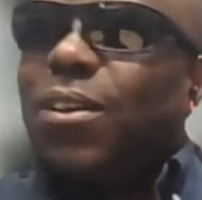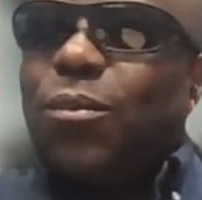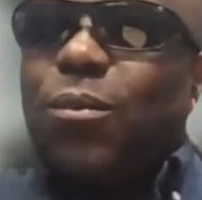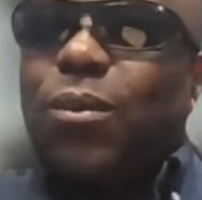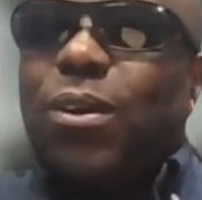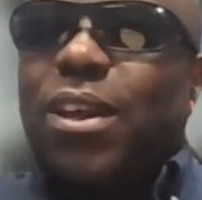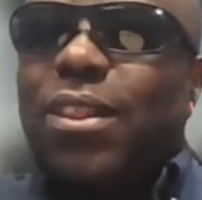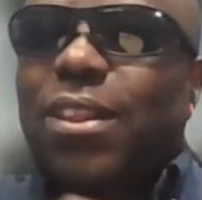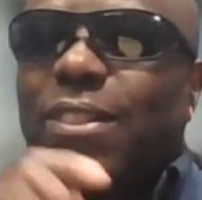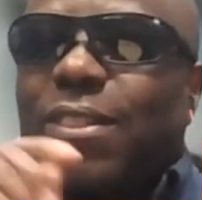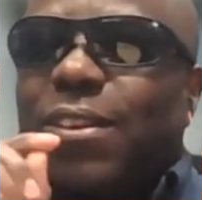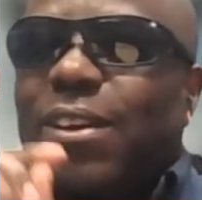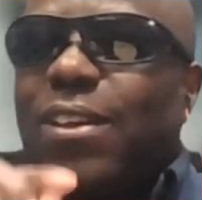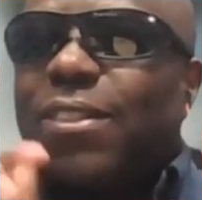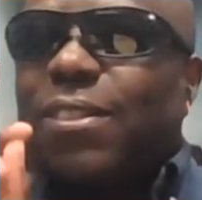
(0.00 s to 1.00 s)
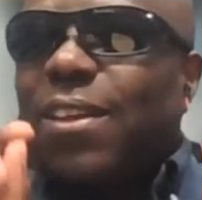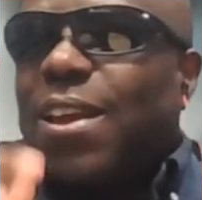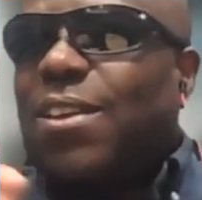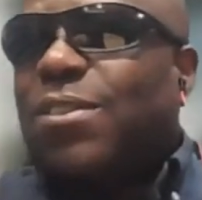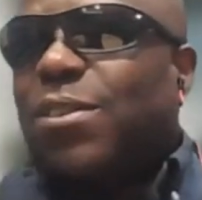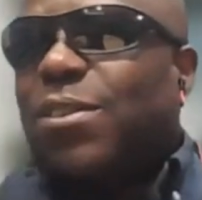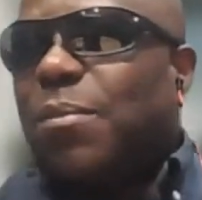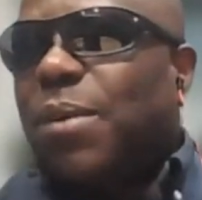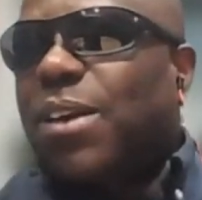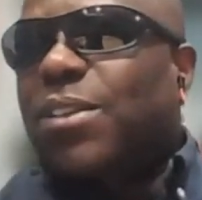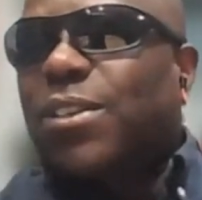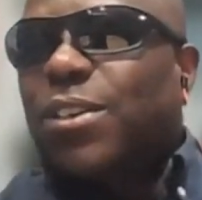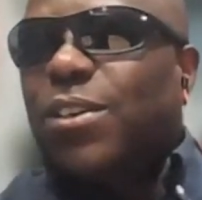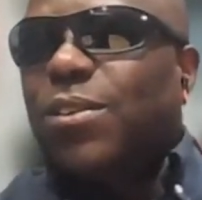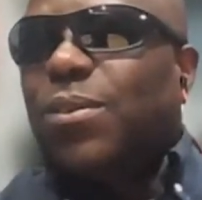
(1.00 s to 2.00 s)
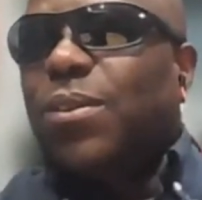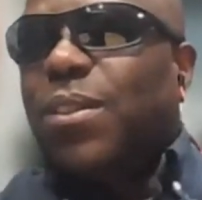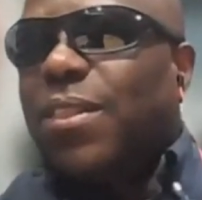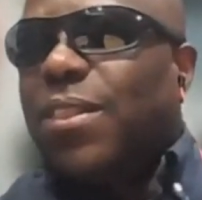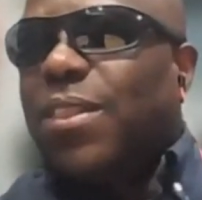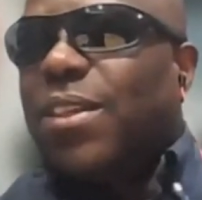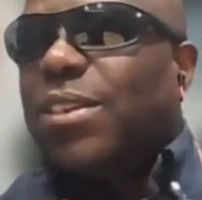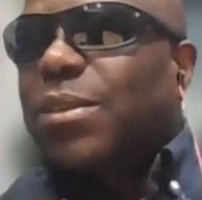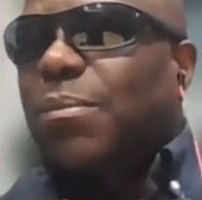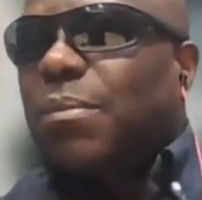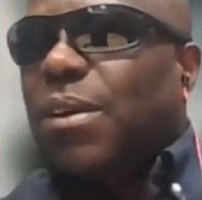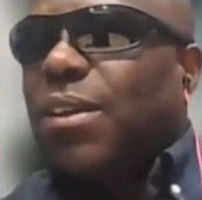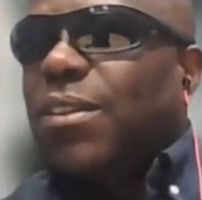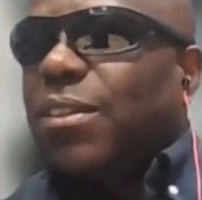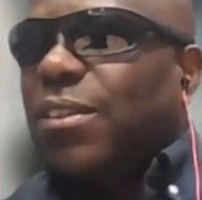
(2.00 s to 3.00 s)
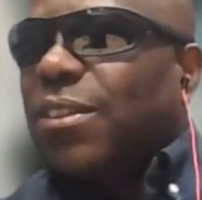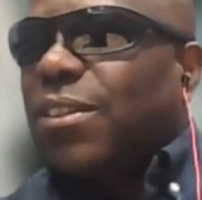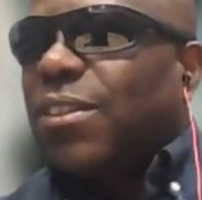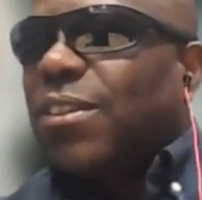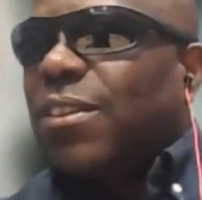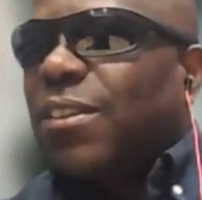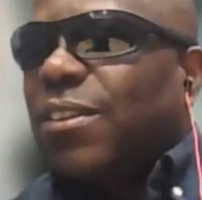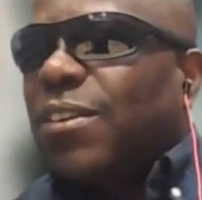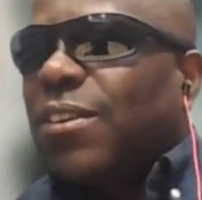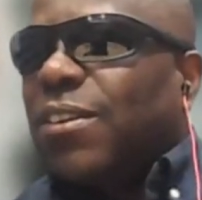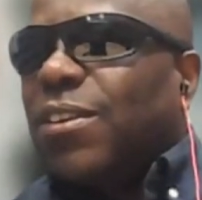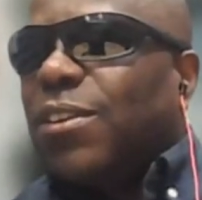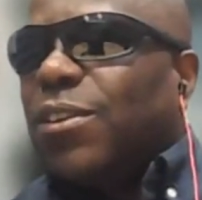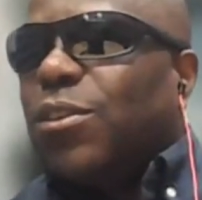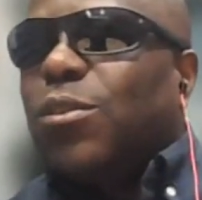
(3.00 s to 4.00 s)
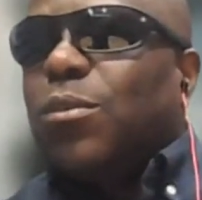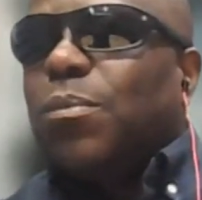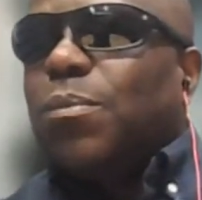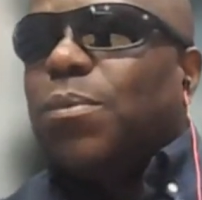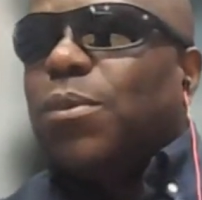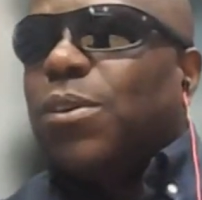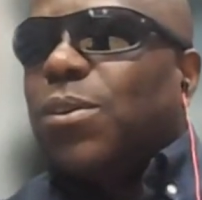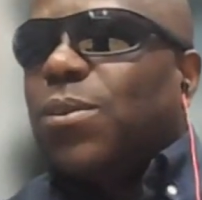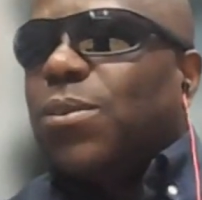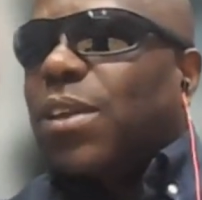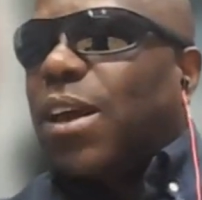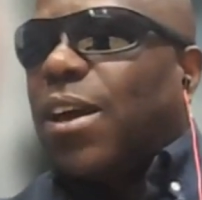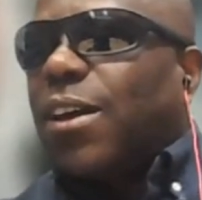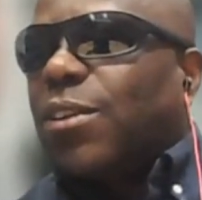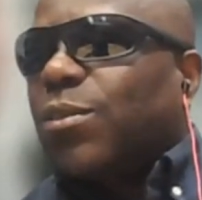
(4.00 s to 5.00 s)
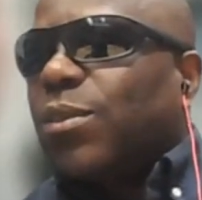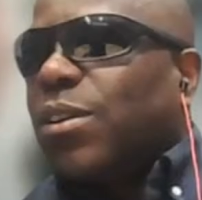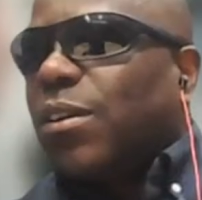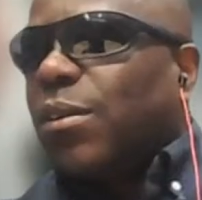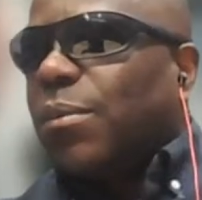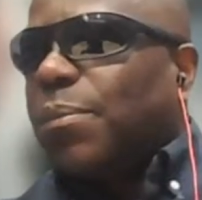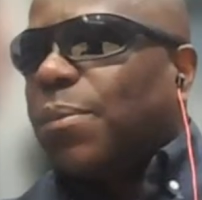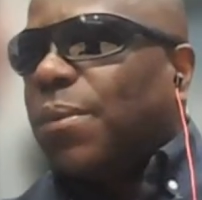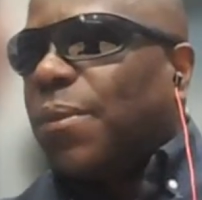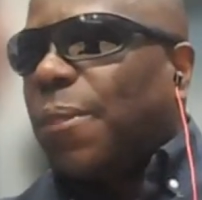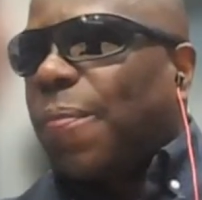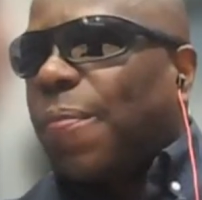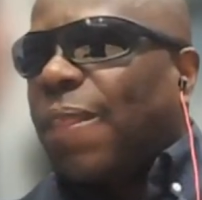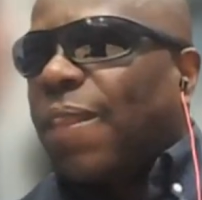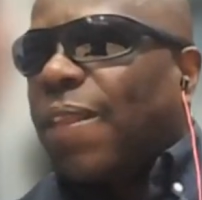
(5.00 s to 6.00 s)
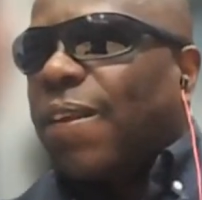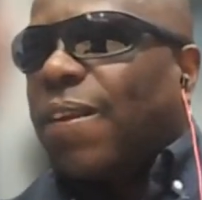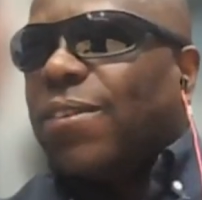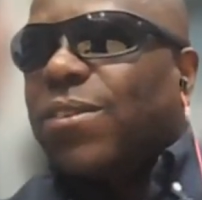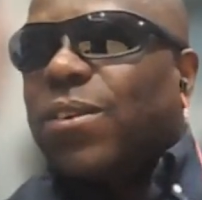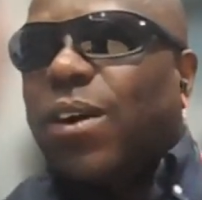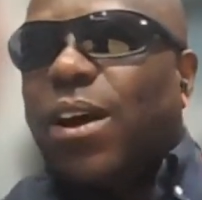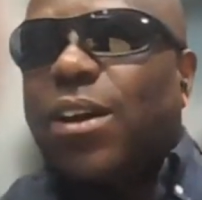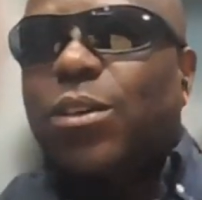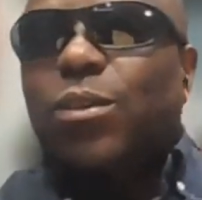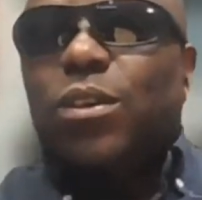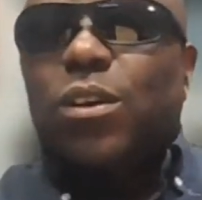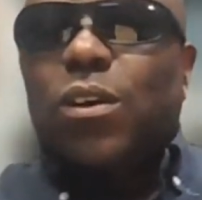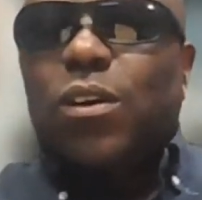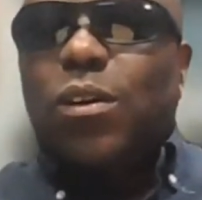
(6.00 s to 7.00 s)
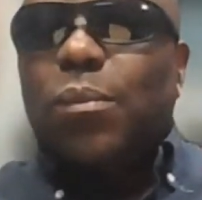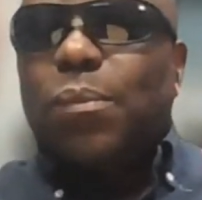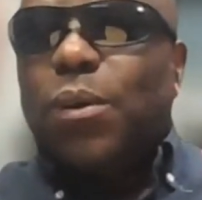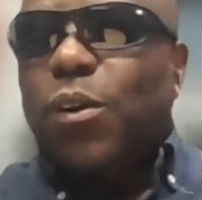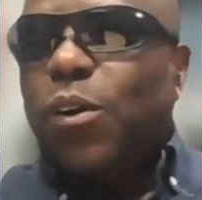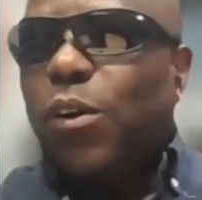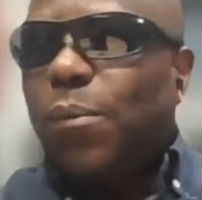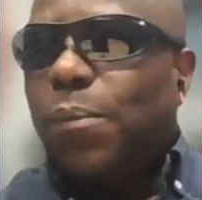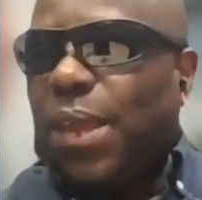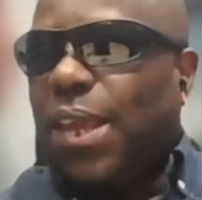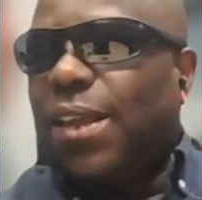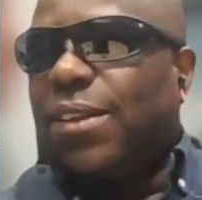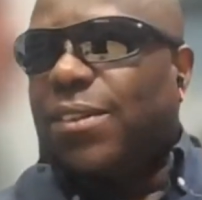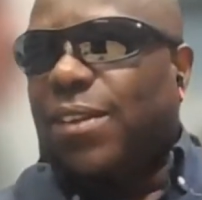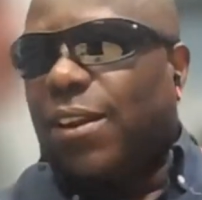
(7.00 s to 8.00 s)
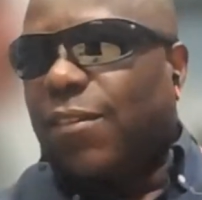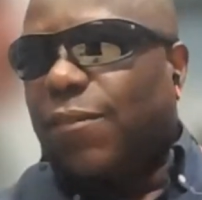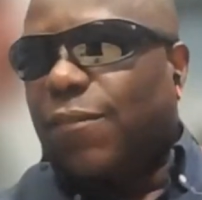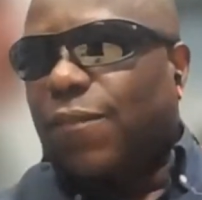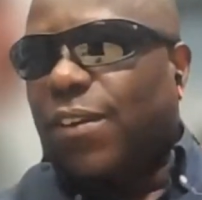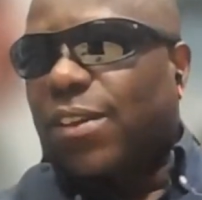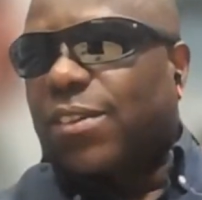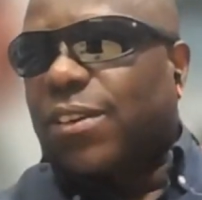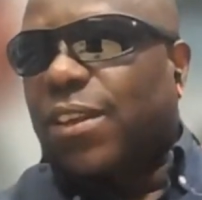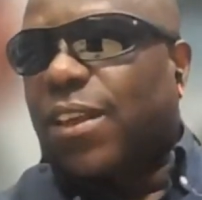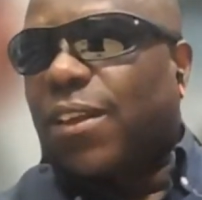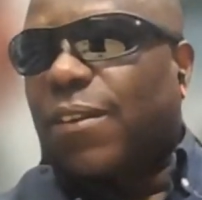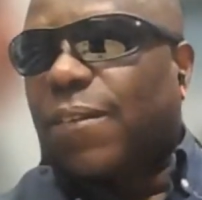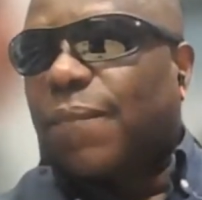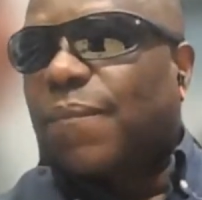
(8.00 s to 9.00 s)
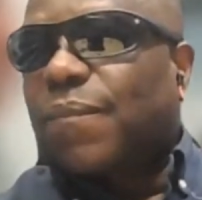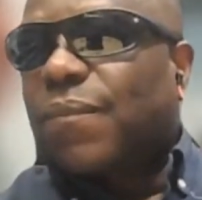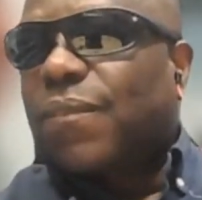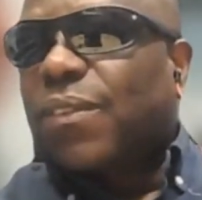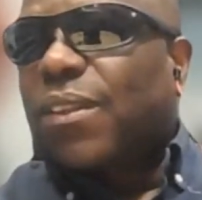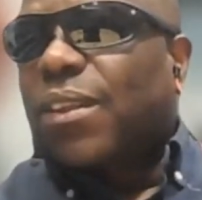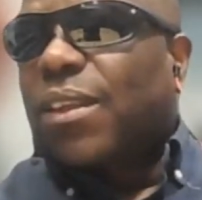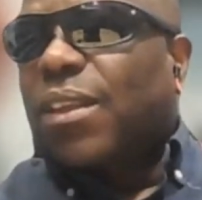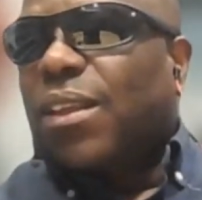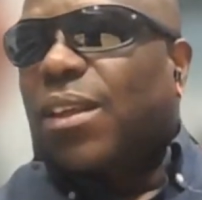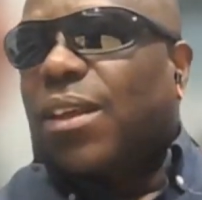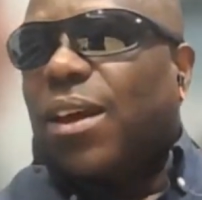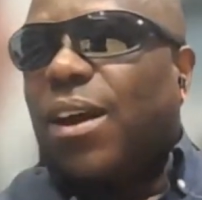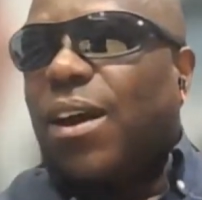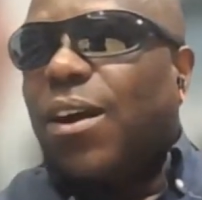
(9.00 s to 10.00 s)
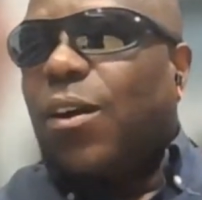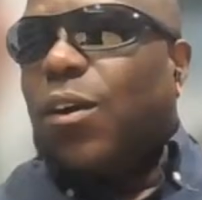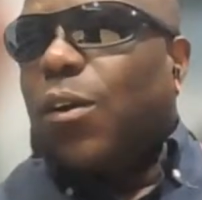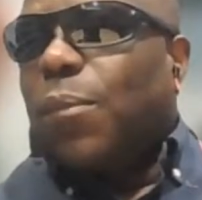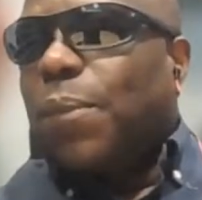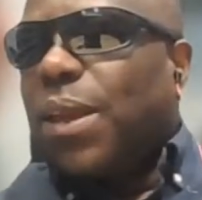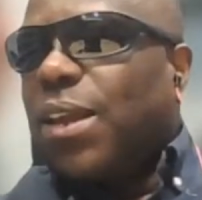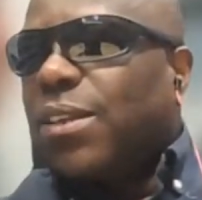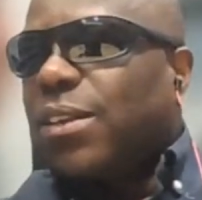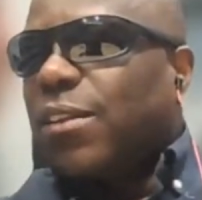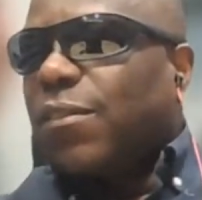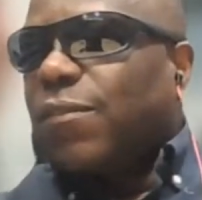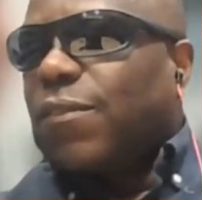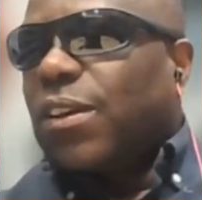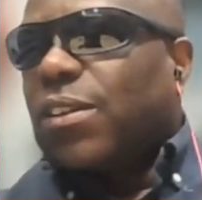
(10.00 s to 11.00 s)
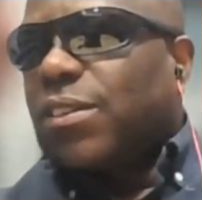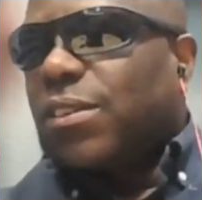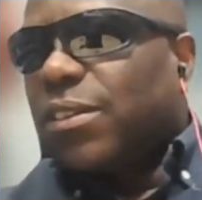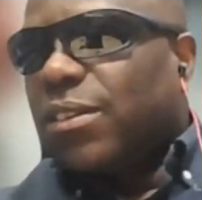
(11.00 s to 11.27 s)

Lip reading: What are the 3 things you must do this month to produce Actuate Hope? So Actuate Hope, hope is an effect again. Hope is an effect.